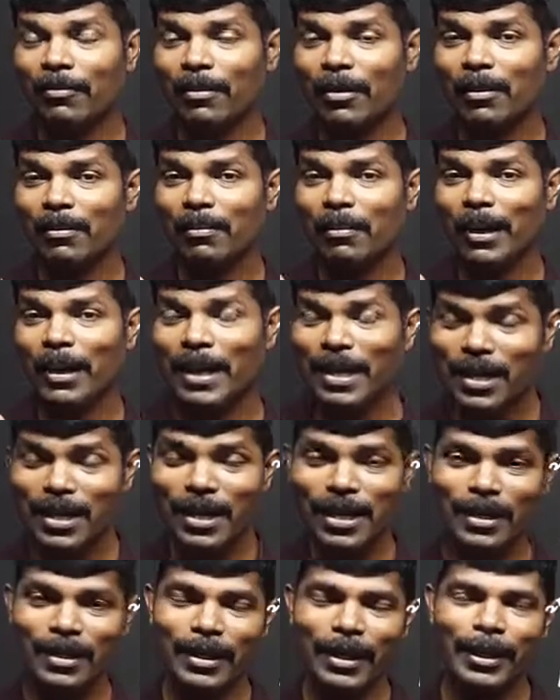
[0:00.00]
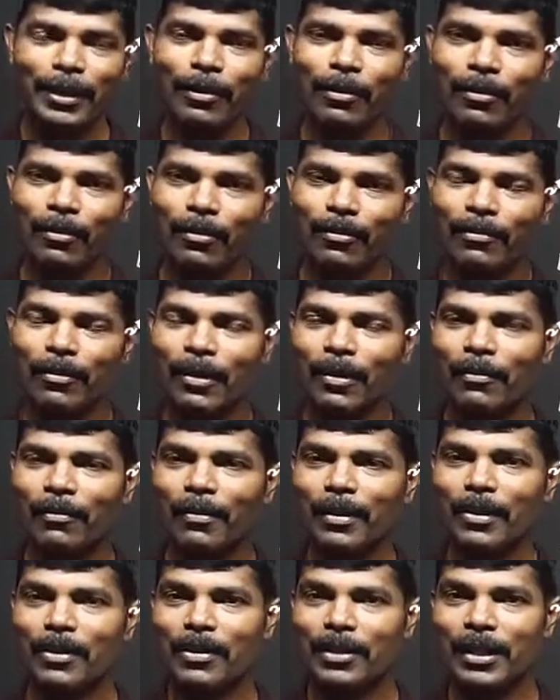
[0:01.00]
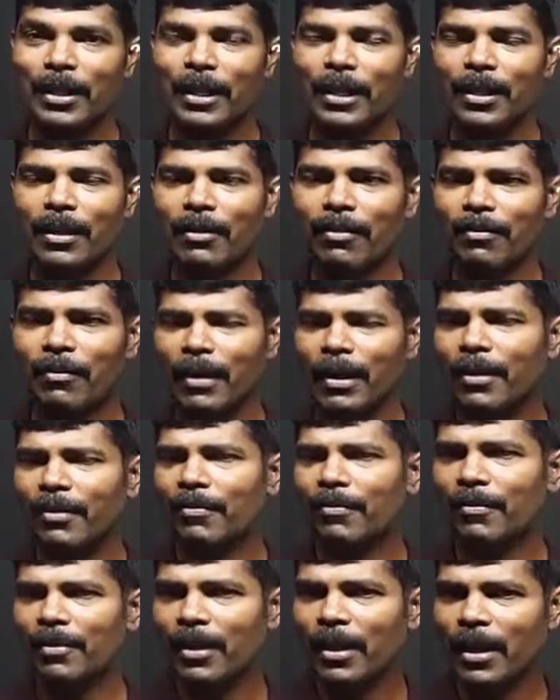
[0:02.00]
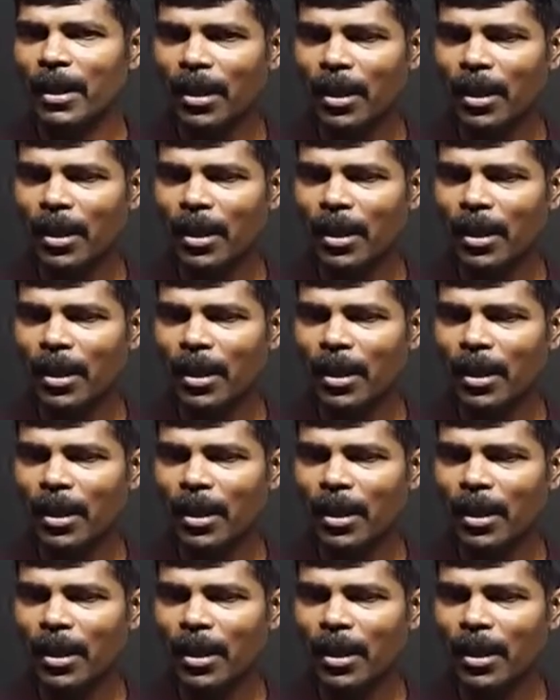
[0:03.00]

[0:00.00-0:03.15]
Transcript: from inner side of the windshield when we